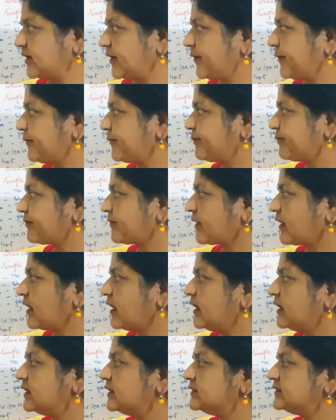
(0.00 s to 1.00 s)
or
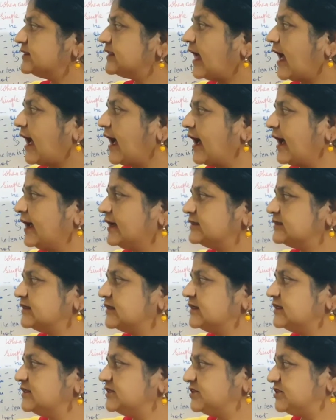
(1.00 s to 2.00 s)
that
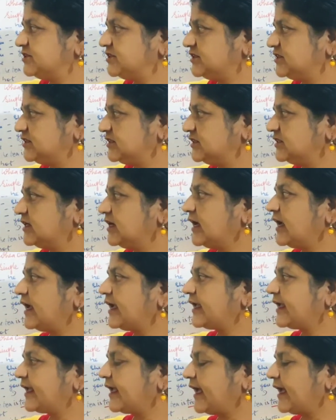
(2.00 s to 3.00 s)
she
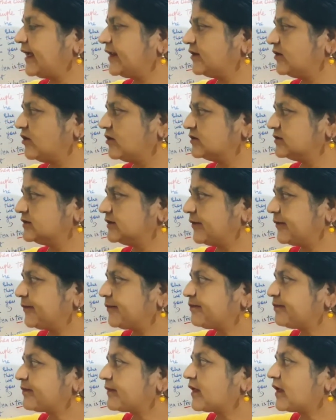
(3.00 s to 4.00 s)
cannot,
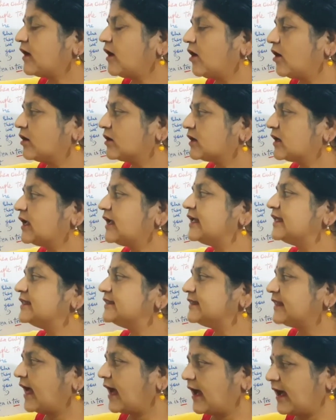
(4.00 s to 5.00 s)
or
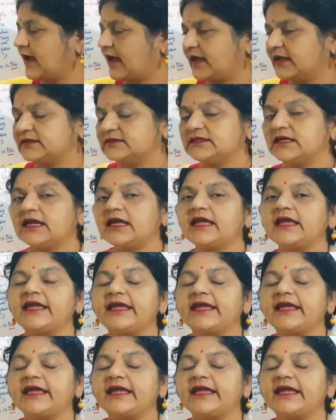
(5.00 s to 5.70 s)
that